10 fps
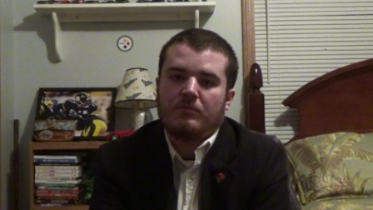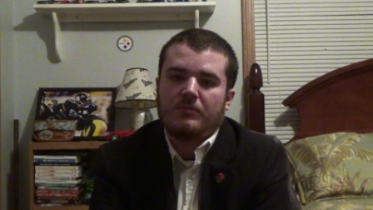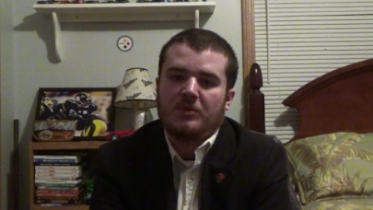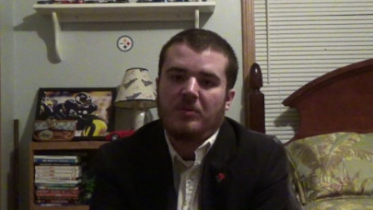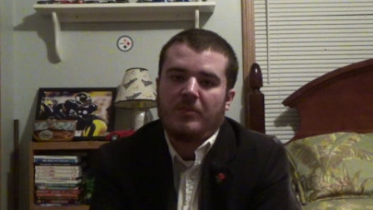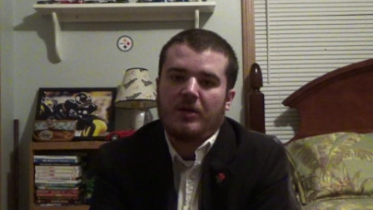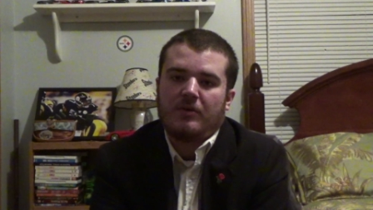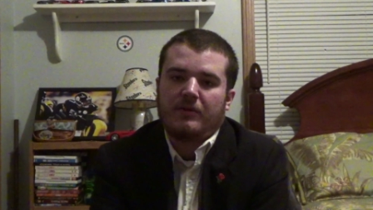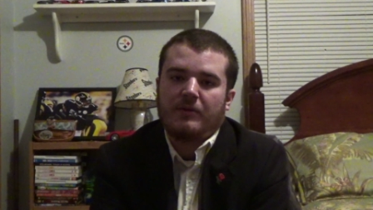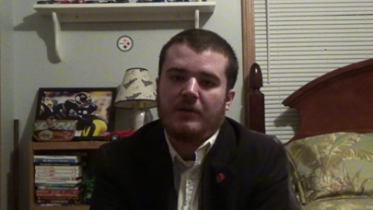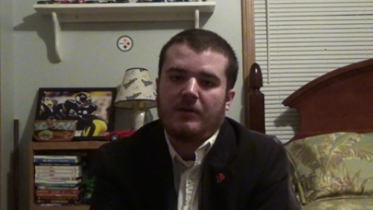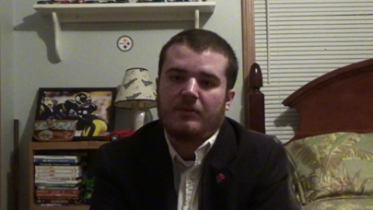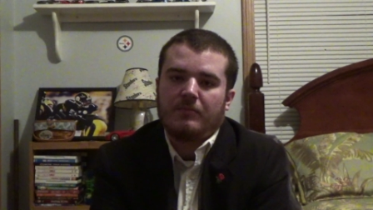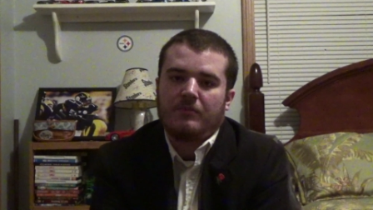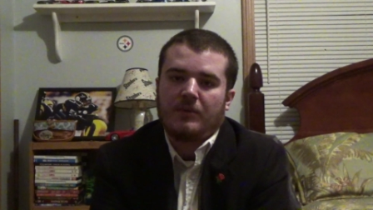to be married
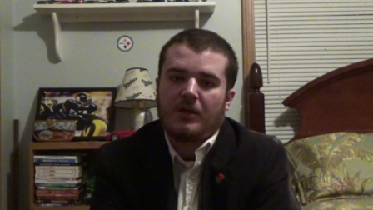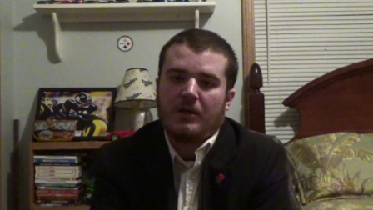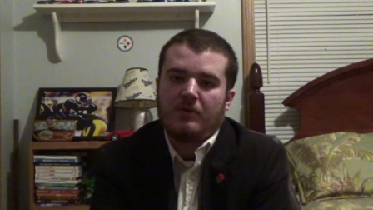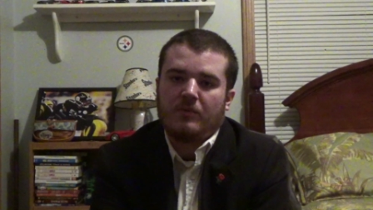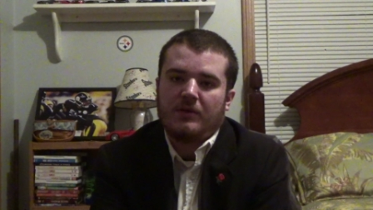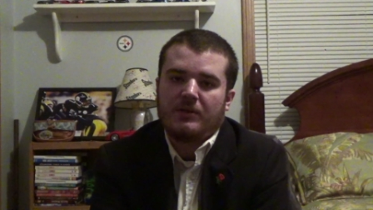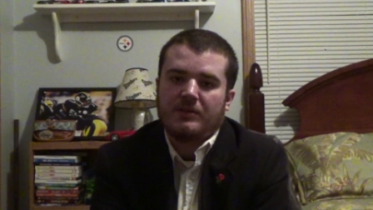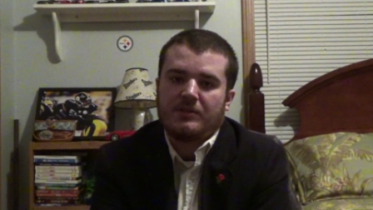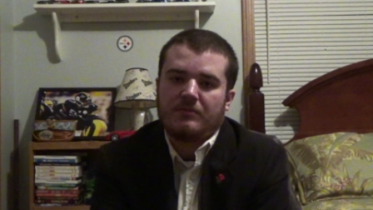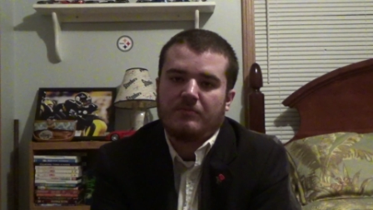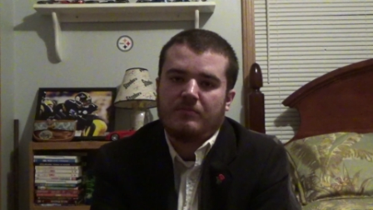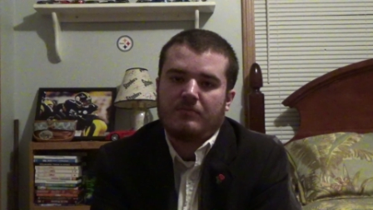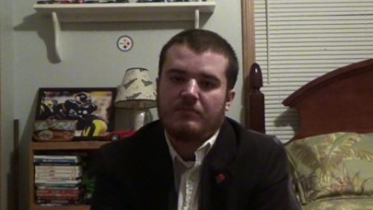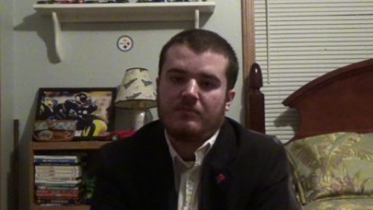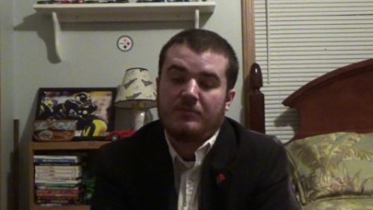and got to witness
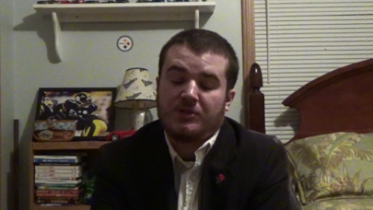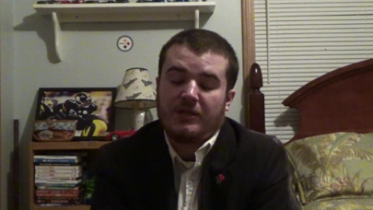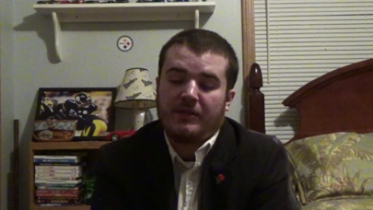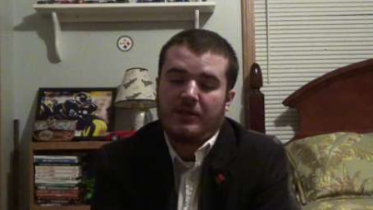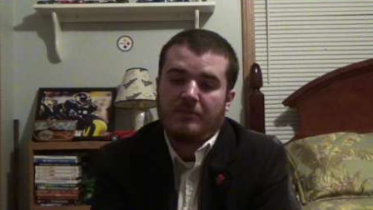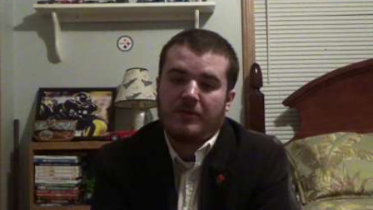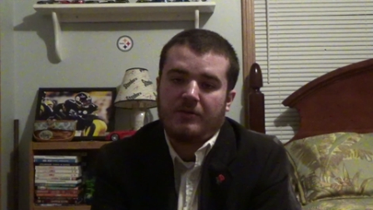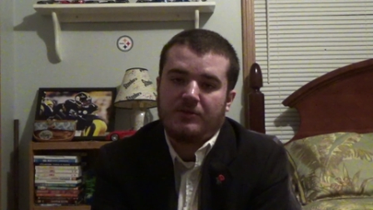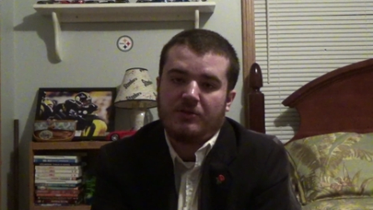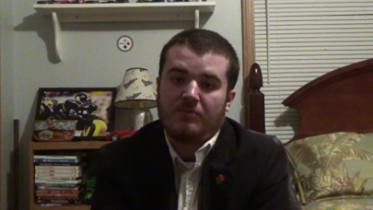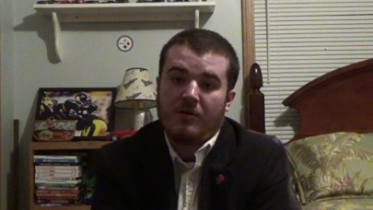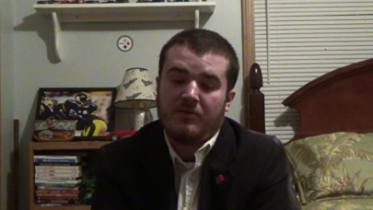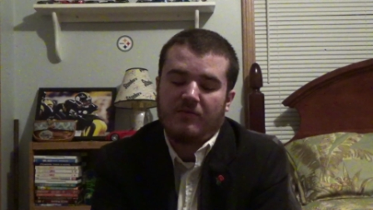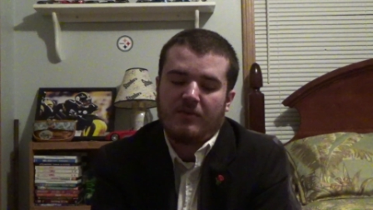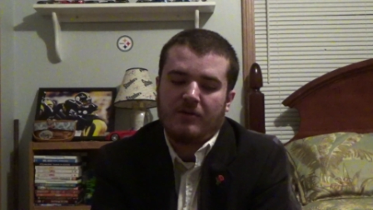Shane get married to both
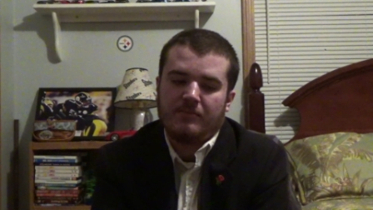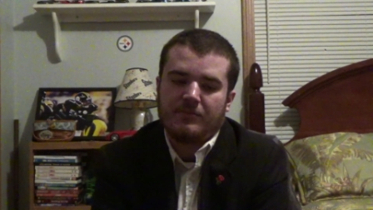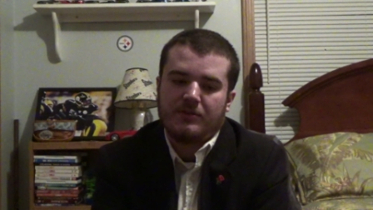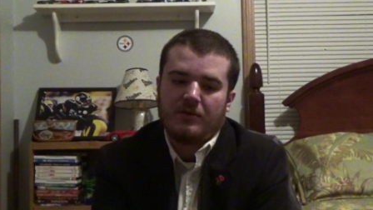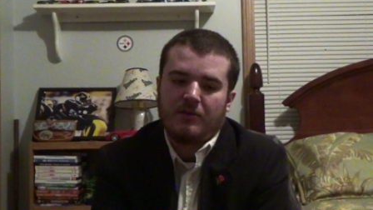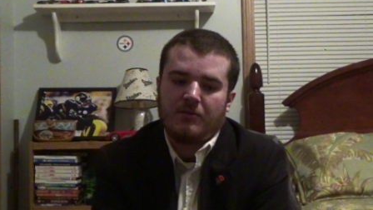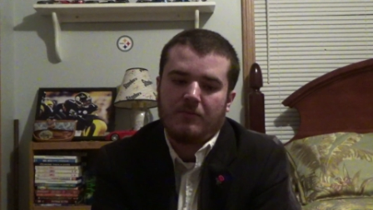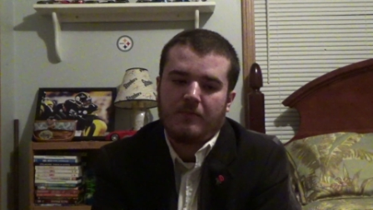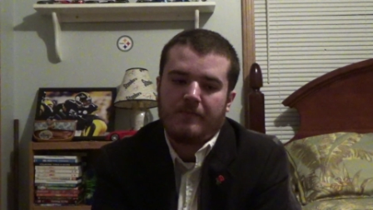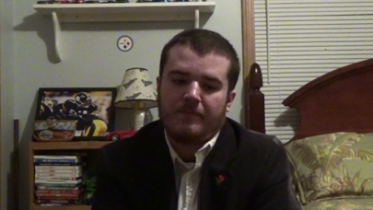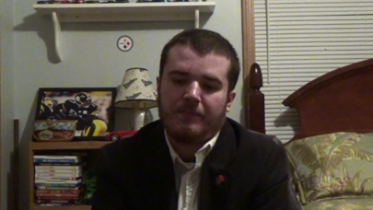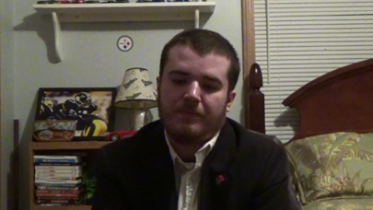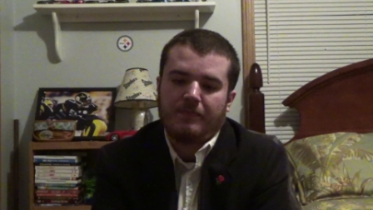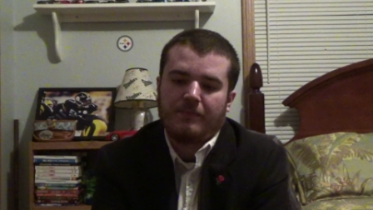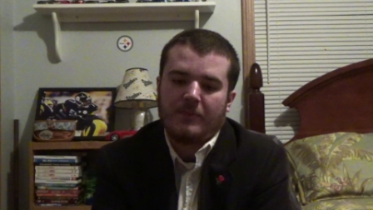of them, so
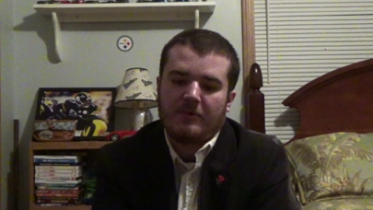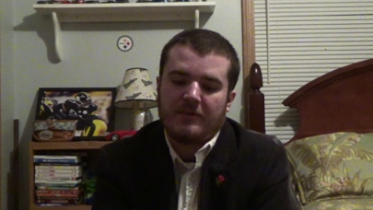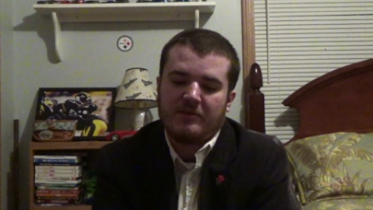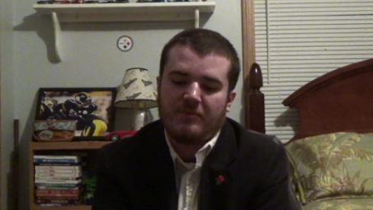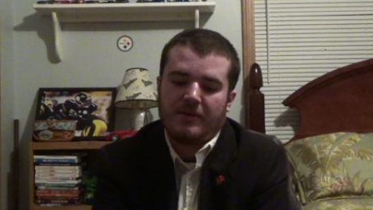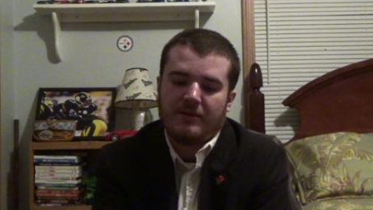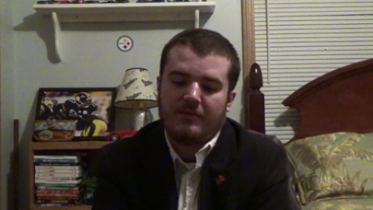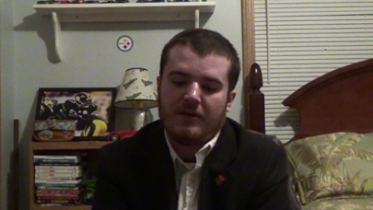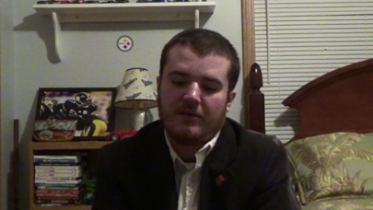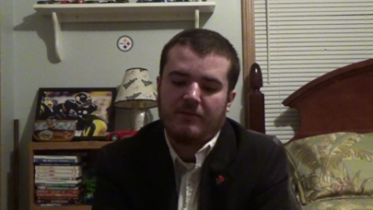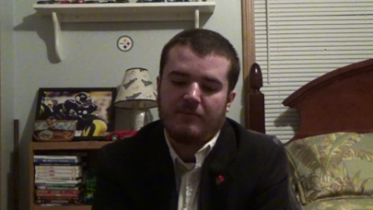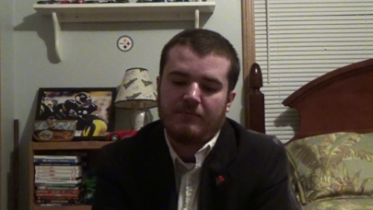that was a big thing